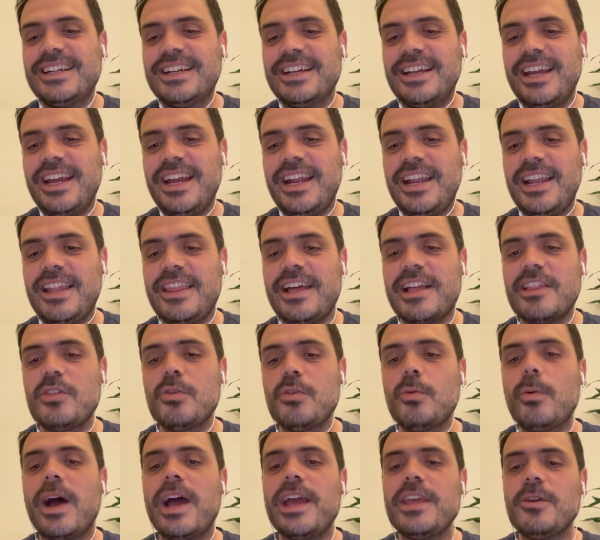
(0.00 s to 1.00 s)
And that's
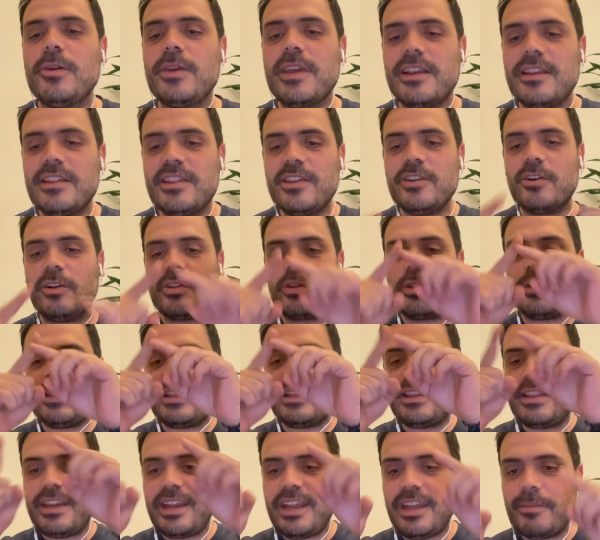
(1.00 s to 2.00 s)
why you can see also the
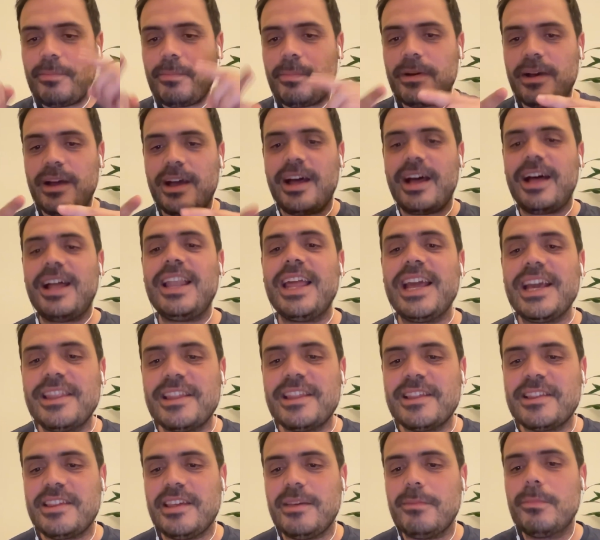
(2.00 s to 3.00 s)
drip, like the
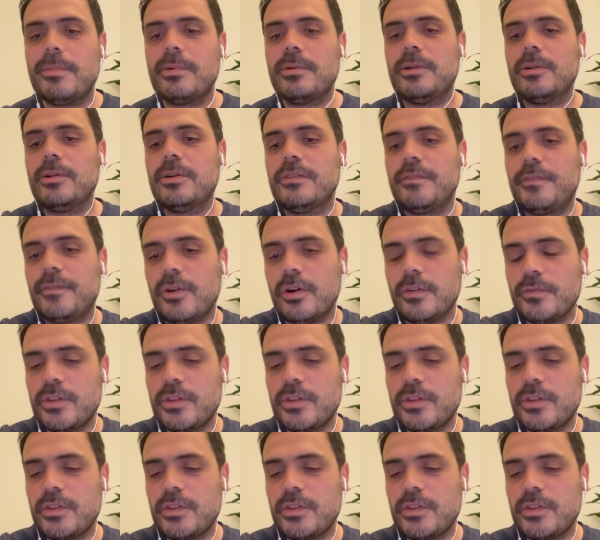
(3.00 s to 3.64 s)
symbol of